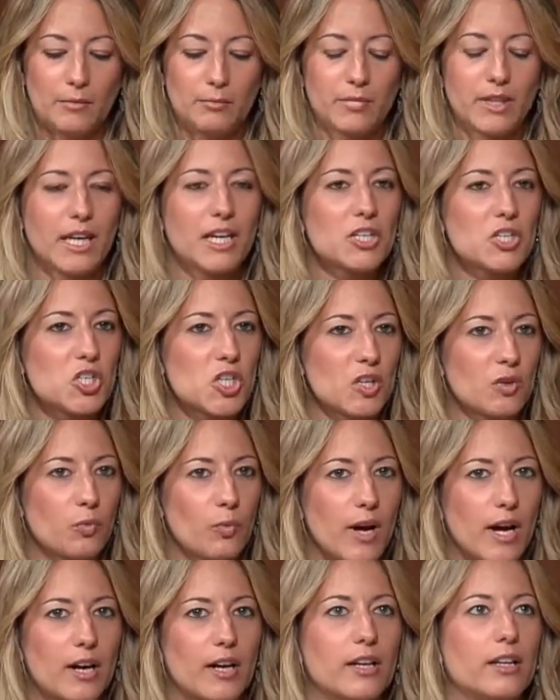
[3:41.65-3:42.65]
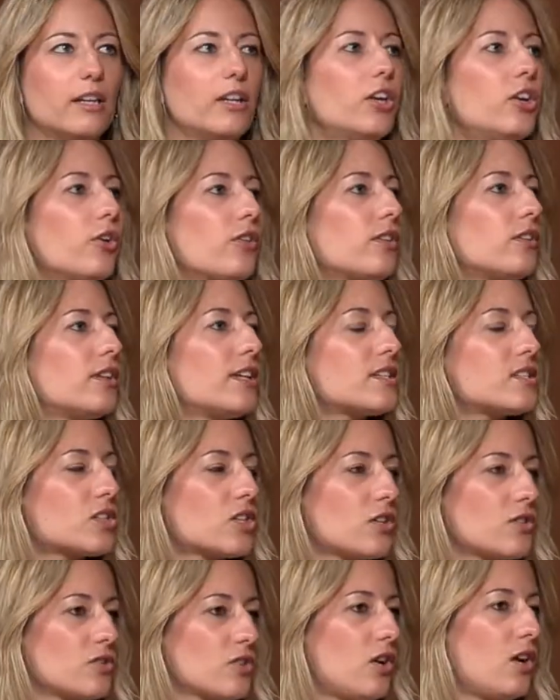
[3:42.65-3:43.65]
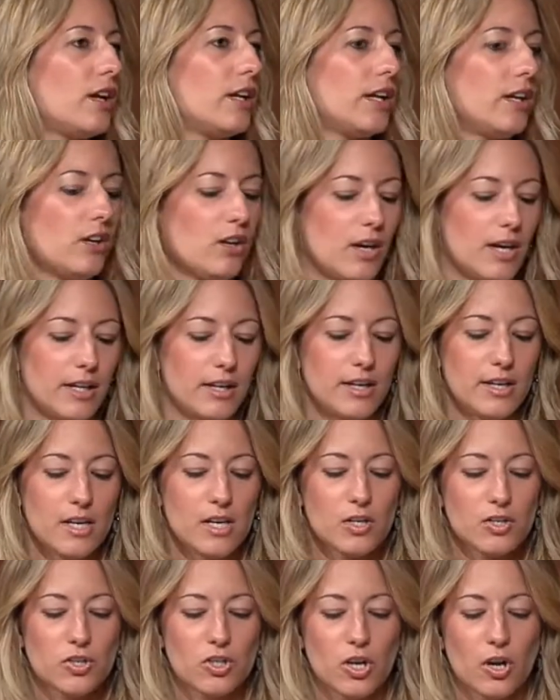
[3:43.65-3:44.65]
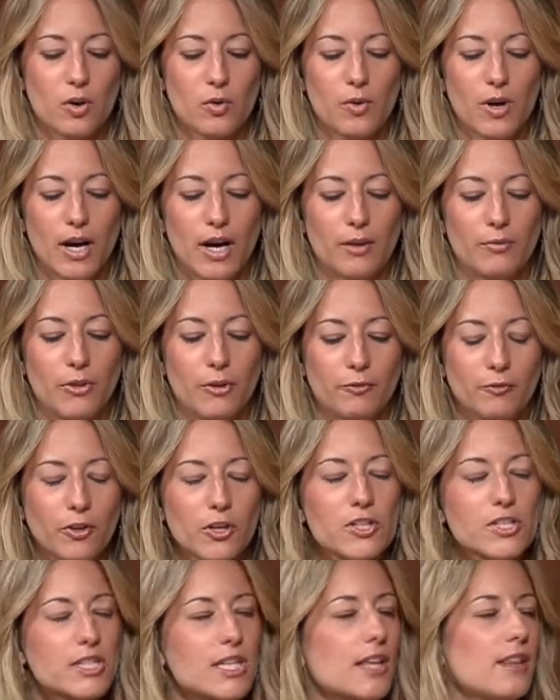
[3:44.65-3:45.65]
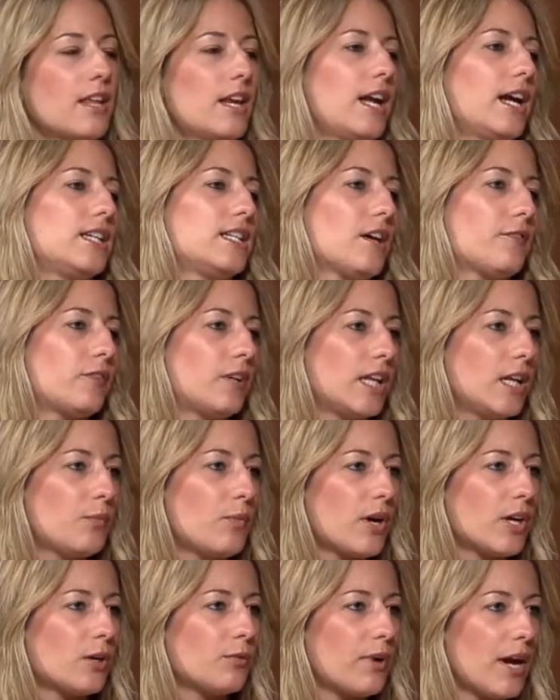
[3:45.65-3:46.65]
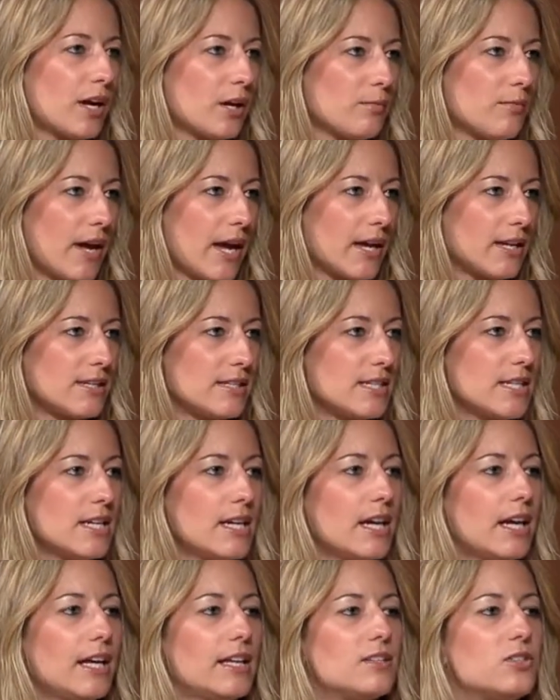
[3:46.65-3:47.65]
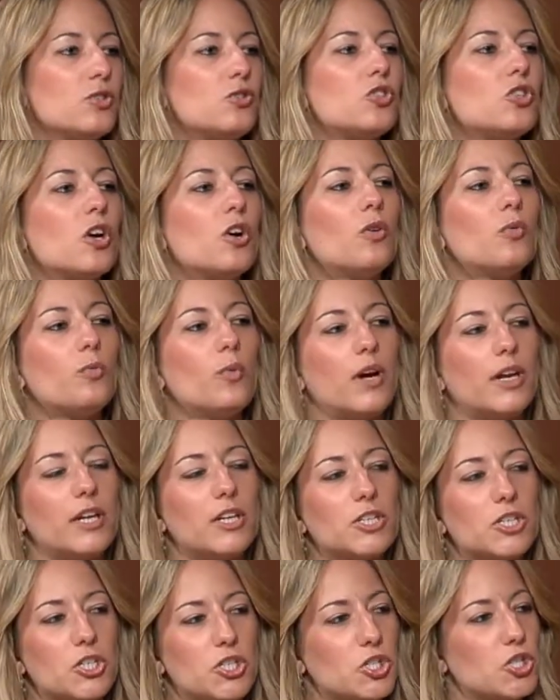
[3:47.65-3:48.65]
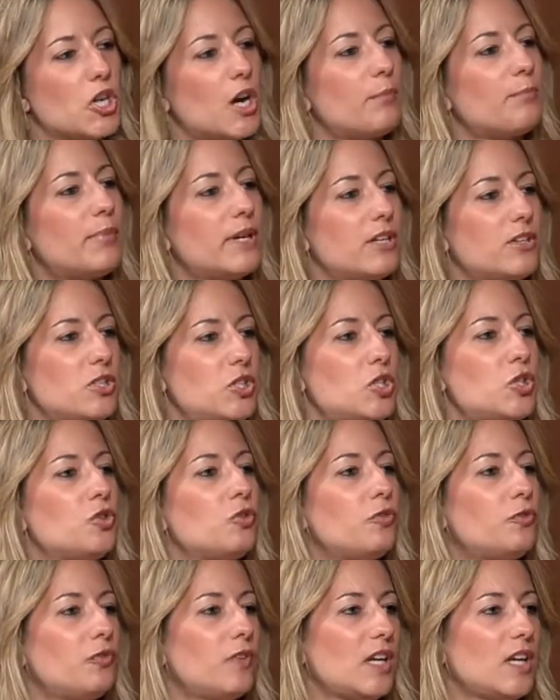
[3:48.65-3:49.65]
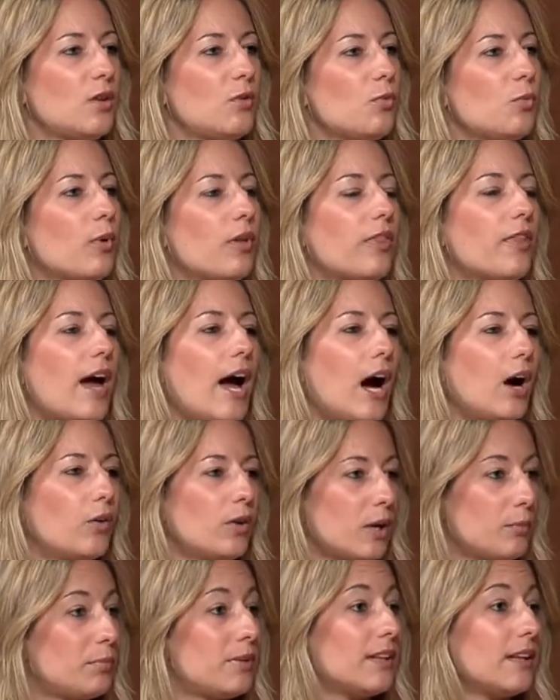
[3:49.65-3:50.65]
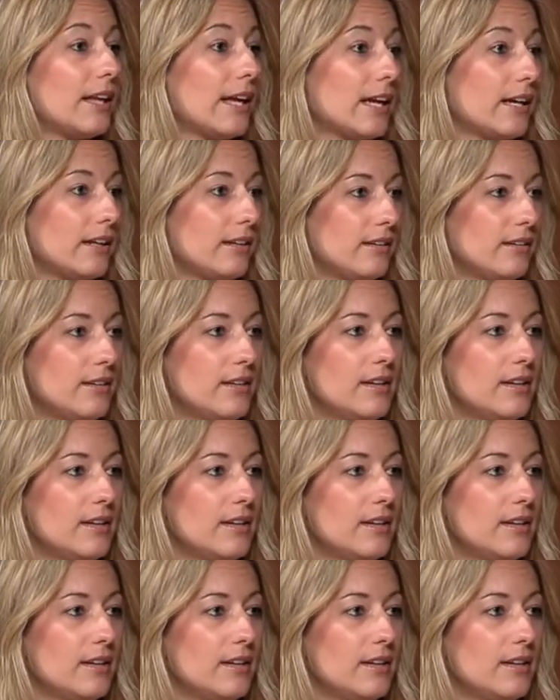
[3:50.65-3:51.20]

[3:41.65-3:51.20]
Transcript: Kitchenware, and the list goes on and on. So the first thing that I definitely want to recommend is you don't want to just jump in 2 feet without a plan.